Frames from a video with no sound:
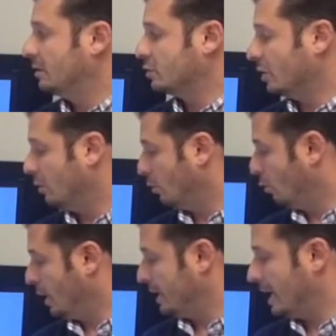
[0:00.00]
So
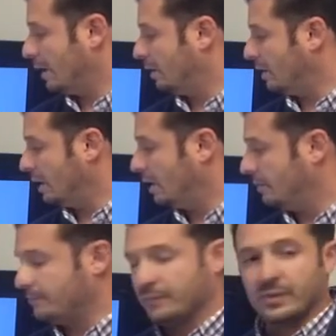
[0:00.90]
right
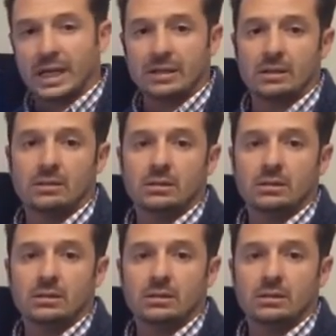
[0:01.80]
now, that